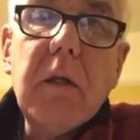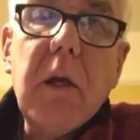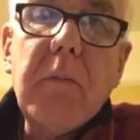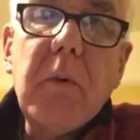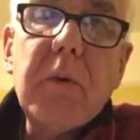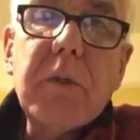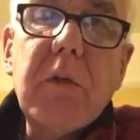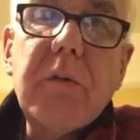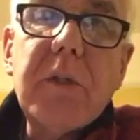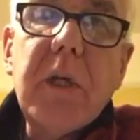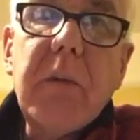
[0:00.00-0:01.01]
I bought a
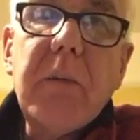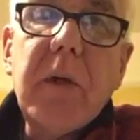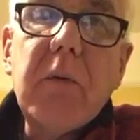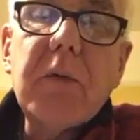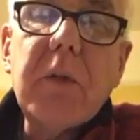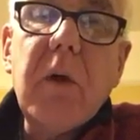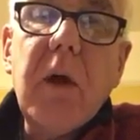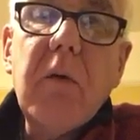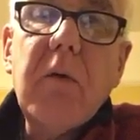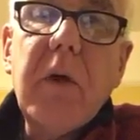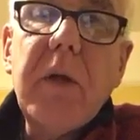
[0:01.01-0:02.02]
silver tiggy winkle tonight,
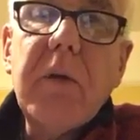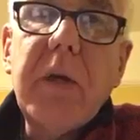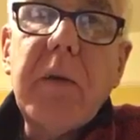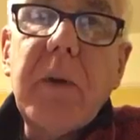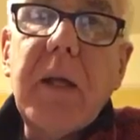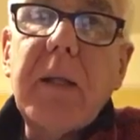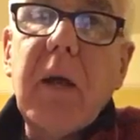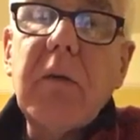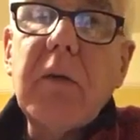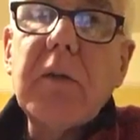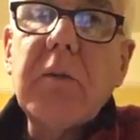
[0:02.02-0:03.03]
already on eBay.
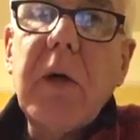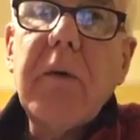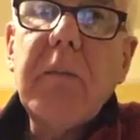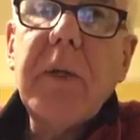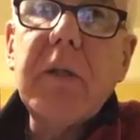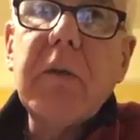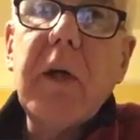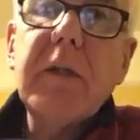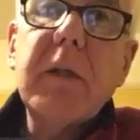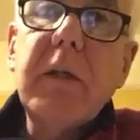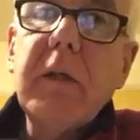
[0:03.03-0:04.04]
Don't you swear at me,
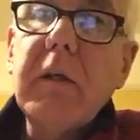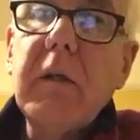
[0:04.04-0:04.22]
Tracy.